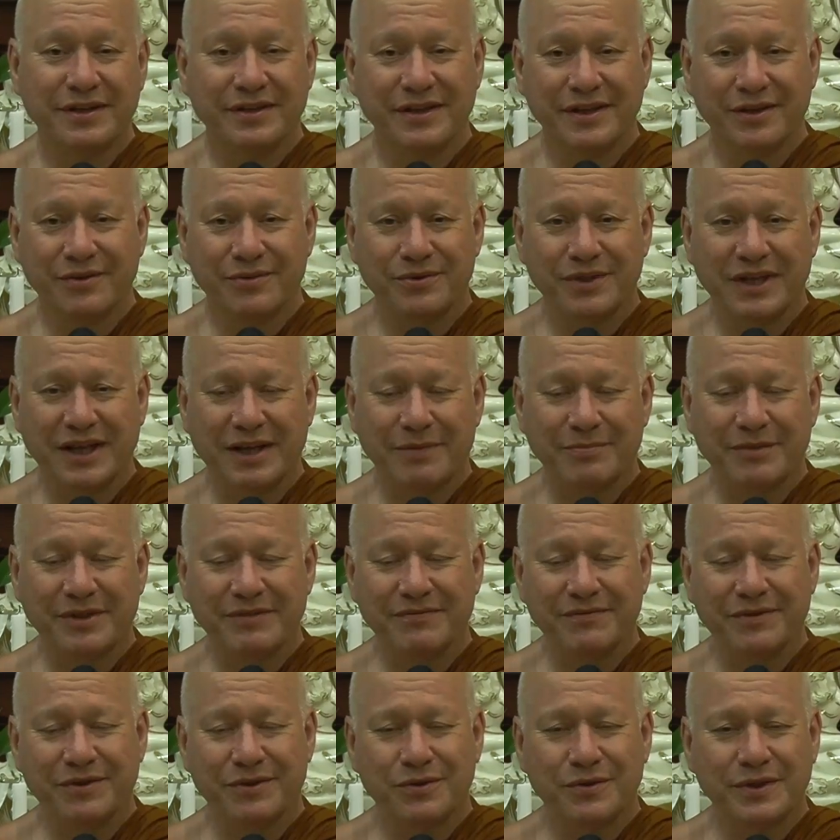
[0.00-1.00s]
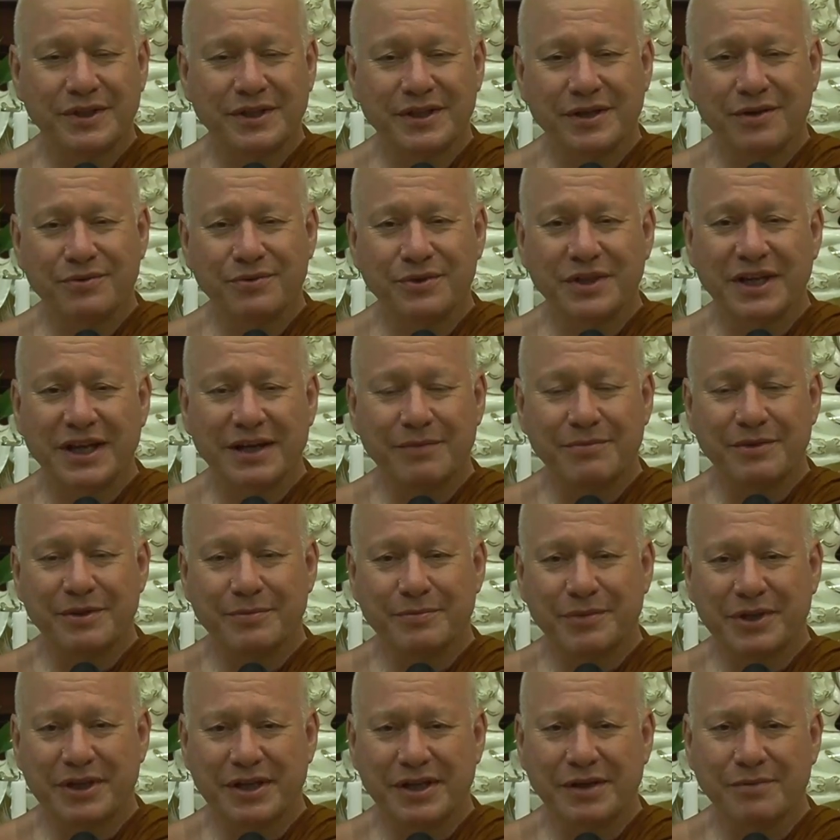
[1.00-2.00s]
the old habit, following the old habit
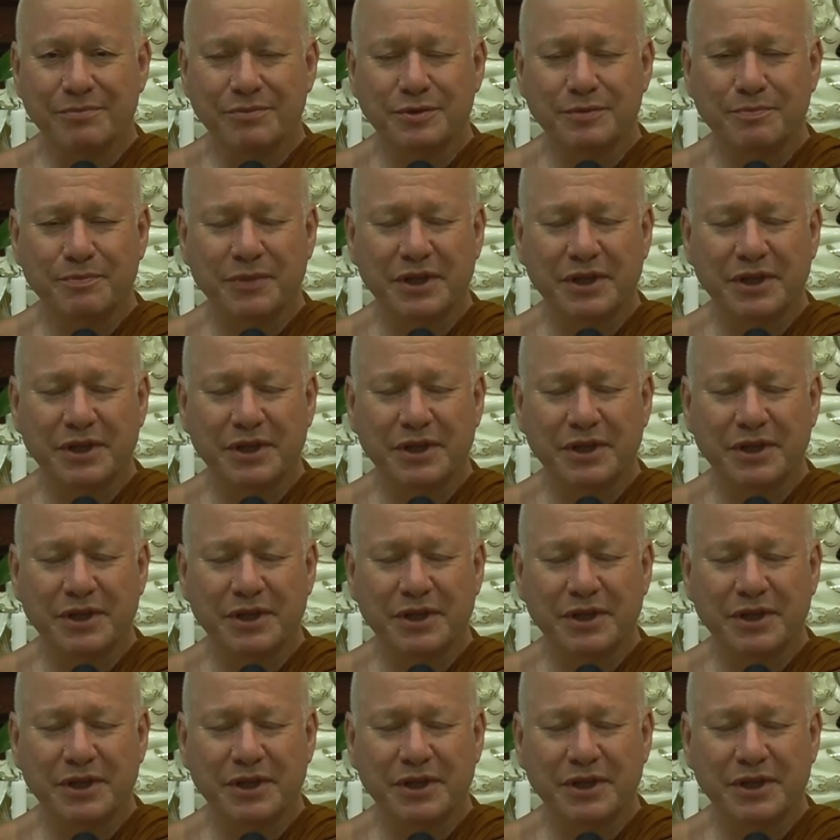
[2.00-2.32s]
perhaps.